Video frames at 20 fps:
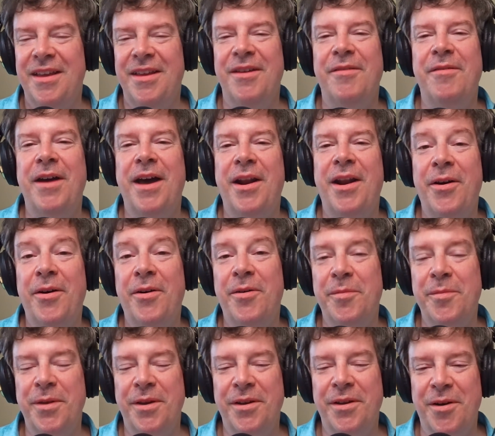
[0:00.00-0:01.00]
at
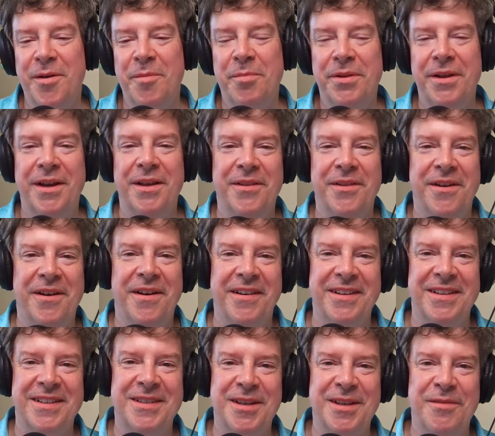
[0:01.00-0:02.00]
home you can all play
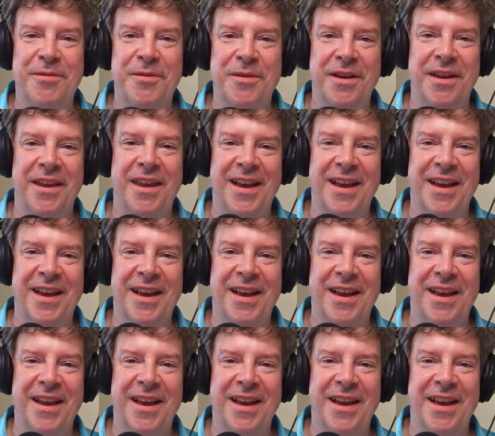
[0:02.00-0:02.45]
along and see if you can